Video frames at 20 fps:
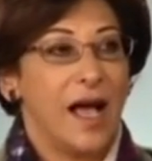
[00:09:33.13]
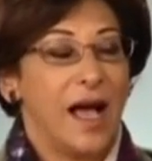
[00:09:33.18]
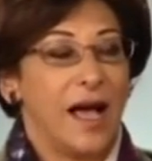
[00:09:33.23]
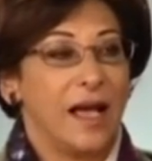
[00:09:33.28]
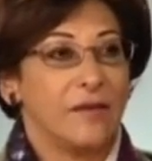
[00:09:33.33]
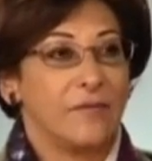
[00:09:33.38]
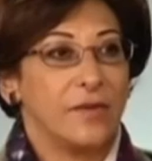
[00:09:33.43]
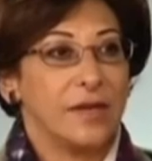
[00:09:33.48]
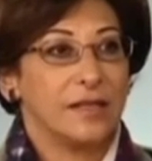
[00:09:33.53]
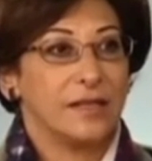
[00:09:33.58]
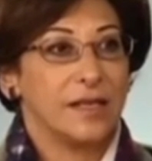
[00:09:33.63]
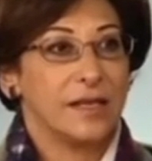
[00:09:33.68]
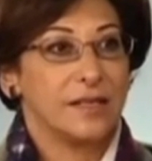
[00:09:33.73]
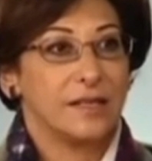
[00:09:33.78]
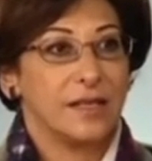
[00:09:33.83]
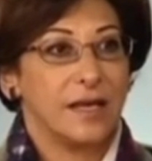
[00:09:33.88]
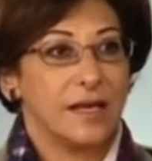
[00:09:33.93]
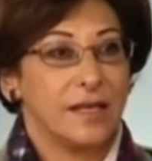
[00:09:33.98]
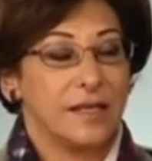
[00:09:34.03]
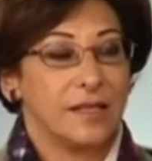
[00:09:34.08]
And when they
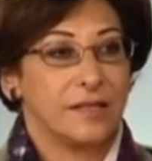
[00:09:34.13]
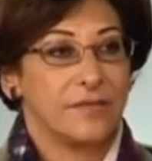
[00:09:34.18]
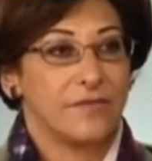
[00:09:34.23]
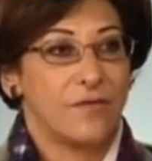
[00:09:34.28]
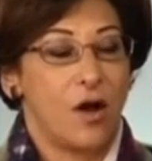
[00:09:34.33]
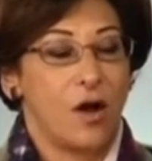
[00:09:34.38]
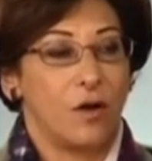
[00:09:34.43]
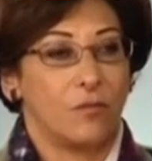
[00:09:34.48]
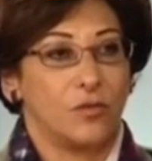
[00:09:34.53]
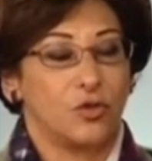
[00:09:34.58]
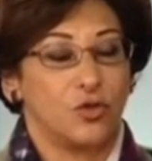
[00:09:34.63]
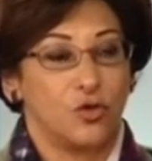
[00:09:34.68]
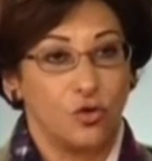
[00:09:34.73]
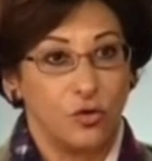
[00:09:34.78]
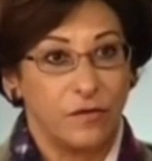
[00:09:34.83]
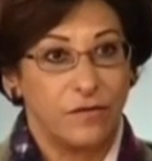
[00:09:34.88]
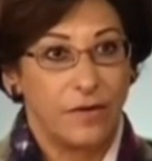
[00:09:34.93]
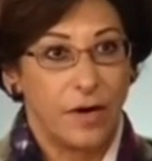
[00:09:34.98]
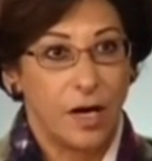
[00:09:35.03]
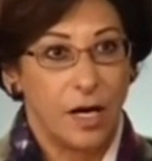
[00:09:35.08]
say it's from
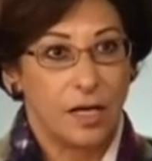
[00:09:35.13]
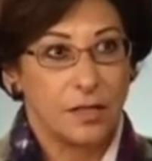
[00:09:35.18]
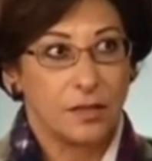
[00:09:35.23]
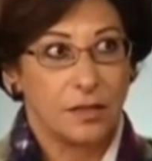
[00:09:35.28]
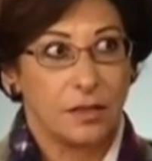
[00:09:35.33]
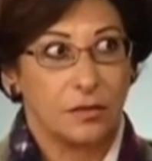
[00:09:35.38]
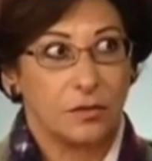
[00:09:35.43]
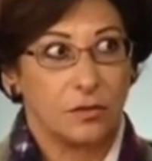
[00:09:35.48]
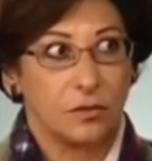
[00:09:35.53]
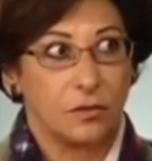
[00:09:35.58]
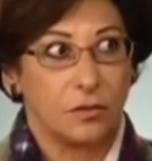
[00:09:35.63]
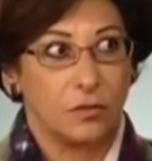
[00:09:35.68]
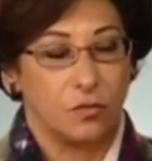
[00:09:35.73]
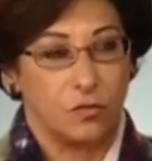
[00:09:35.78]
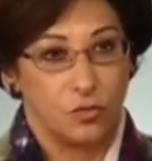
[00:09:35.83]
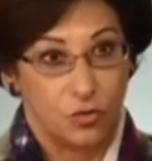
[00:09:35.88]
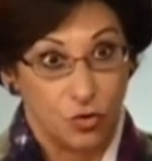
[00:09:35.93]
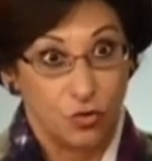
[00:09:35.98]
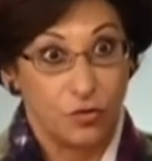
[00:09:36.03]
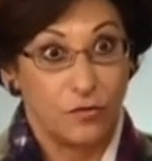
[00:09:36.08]
Julfa, I said,
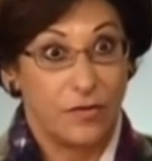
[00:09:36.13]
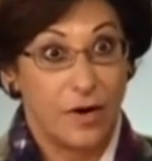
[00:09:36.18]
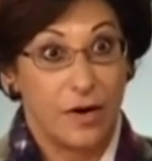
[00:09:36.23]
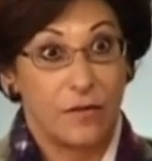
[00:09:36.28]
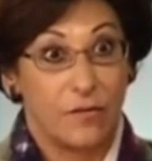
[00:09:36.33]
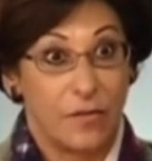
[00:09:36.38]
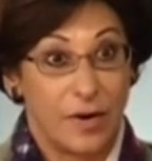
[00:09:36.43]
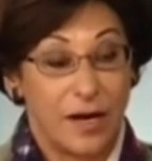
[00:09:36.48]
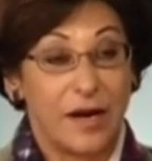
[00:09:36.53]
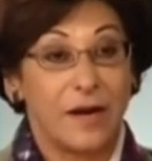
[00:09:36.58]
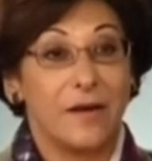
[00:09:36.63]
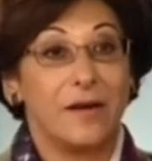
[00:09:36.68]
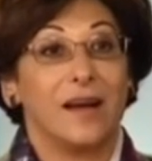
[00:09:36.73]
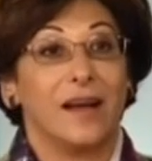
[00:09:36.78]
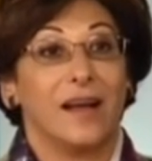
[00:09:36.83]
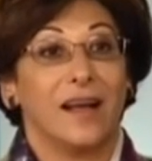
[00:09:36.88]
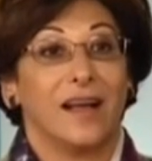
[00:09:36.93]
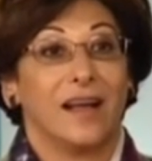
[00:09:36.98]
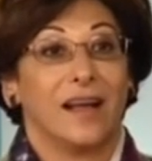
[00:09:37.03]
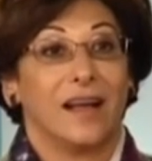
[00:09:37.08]
Julfa, where? You're
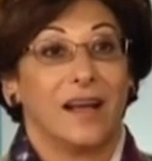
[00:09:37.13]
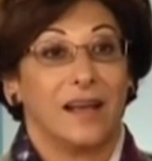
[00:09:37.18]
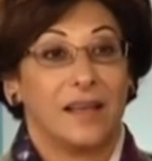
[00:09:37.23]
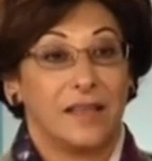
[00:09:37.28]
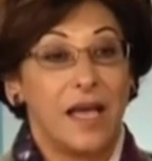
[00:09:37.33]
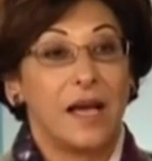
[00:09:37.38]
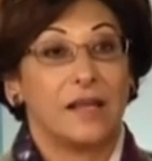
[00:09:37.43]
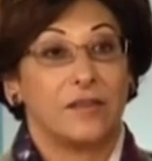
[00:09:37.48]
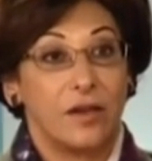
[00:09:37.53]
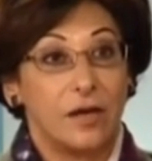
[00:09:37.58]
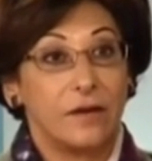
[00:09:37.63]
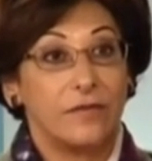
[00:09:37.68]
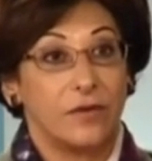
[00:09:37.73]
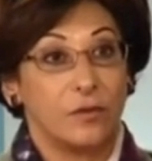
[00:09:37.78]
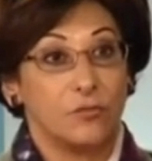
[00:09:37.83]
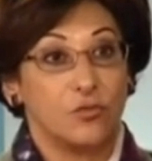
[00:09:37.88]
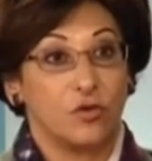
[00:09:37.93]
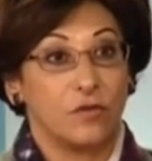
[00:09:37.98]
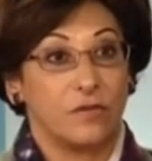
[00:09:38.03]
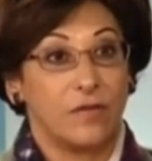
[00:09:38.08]
from Julfa. Yeah, they're
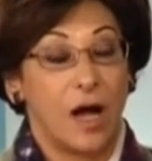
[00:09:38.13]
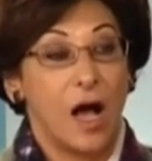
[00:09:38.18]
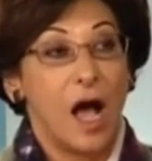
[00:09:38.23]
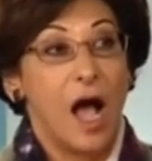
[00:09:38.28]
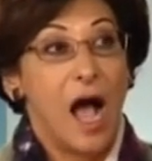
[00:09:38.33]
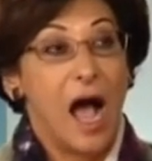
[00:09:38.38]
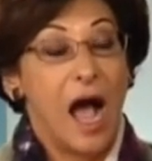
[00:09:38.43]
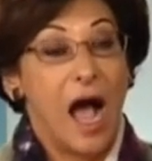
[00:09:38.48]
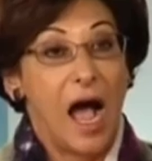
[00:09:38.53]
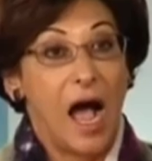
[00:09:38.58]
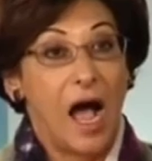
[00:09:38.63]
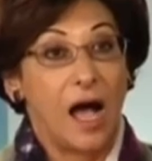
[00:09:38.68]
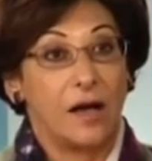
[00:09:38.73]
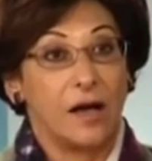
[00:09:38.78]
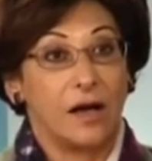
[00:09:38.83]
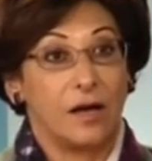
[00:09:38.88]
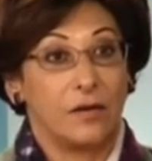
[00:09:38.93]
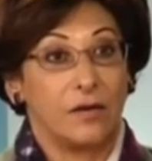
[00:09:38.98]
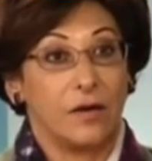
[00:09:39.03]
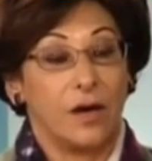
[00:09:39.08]
from Julfa. But so are you.
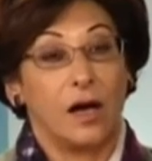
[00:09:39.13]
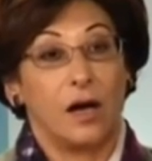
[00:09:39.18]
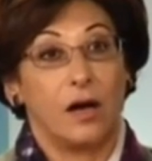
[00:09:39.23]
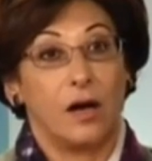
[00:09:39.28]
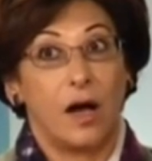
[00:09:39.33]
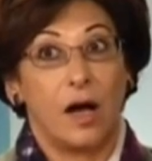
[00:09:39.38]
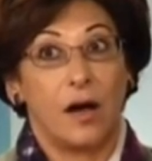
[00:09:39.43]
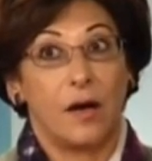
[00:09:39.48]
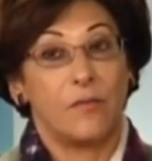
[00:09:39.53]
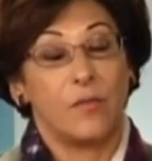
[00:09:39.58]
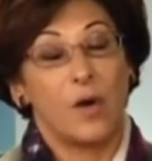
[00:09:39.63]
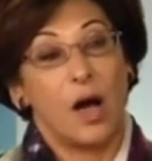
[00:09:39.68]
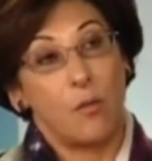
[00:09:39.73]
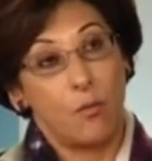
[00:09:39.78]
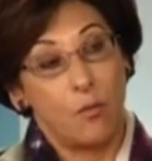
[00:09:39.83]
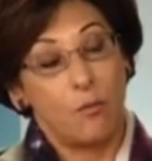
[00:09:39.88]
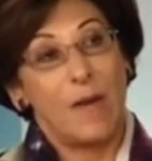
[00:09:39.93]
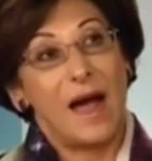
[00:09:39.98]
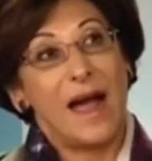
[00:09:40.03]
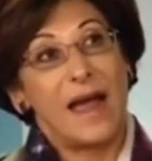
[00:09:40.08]
Uh,
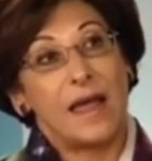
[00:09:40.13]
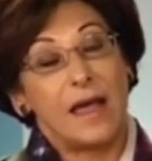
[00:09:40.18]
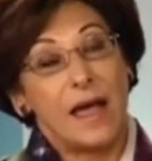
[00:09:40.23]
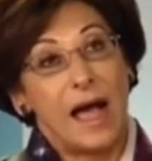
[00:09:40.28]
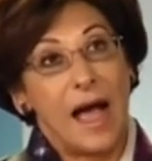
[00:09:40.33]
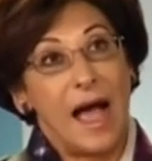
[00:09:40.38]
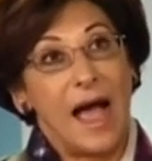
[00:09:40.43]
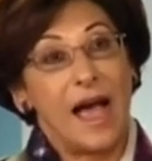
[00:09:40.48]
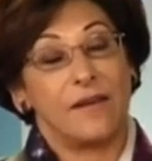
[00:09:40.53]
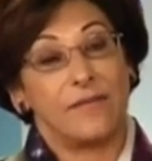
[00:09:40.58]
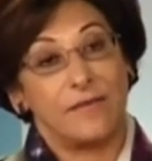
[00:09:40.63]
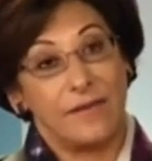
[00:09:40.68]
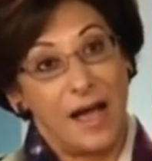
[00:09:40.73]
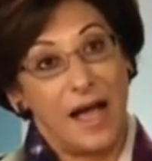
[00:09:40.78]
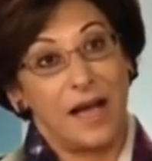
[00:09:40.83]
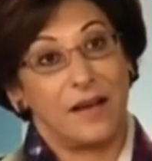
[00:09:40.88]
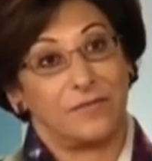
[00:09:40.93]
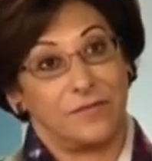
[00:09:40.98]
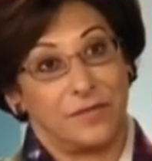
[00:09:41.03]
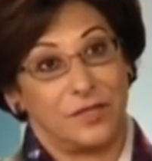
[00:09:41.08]
my half
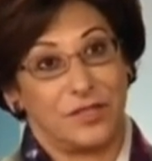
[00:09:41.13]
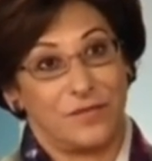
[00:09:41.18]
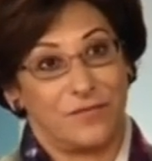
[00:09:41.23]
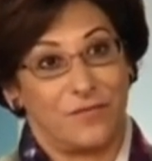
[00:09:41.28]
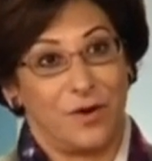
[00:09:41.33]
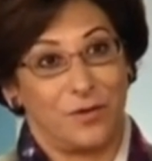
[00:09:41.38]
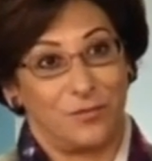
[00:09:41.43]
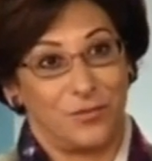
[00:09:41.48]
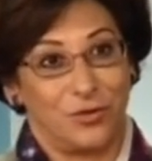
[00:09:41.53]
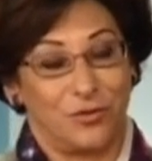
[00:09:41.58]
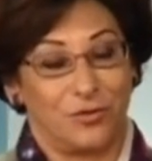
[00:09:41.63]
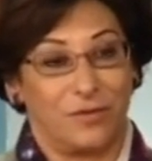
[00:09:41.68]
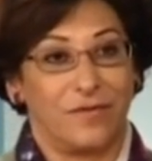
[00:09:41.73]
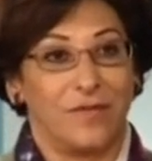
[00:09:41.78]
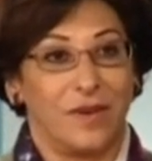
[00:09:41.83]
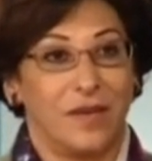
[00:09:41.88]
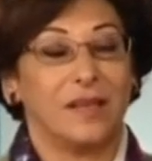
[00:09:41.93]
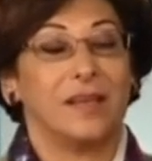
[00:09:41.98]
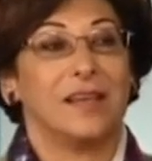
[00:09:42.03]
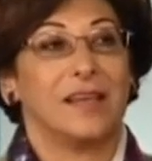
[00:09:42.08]
half is from
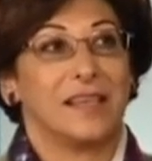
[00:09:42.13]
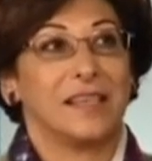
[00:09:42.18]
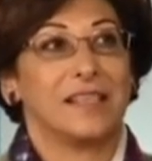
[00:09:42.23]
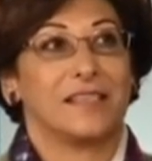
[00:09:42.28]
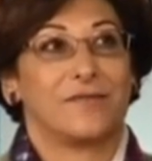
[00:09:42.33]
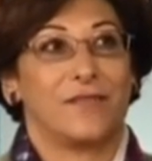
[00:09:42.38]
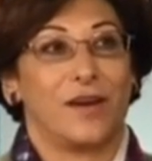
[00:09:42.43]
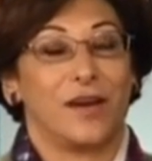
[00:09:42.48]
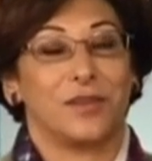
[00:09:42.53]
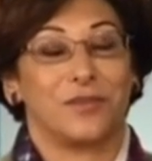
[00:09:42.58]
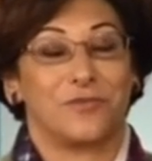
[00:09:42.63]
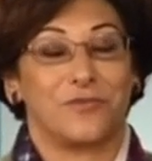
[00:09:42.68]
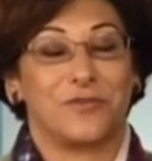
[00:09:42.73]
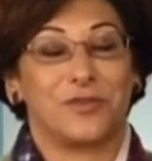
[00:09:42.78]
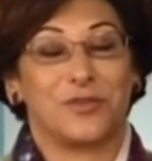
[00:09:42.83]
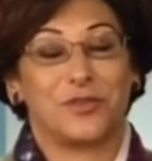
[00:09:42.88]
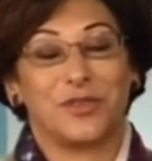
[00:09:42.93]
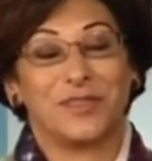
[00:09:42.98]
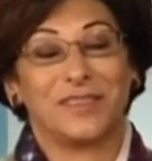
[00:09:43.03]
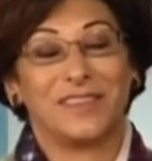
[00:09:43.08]
Julfa, Isfahan
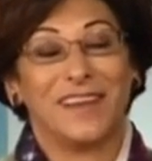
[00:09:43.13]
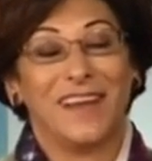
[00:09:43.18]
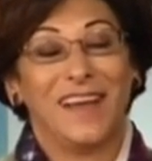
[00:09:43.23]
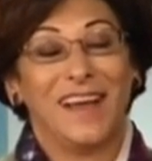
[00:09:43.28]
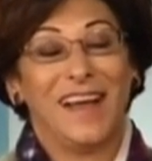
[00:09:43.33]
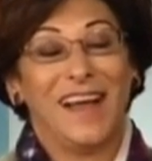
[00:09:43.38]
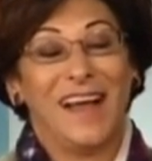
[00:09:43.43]
region.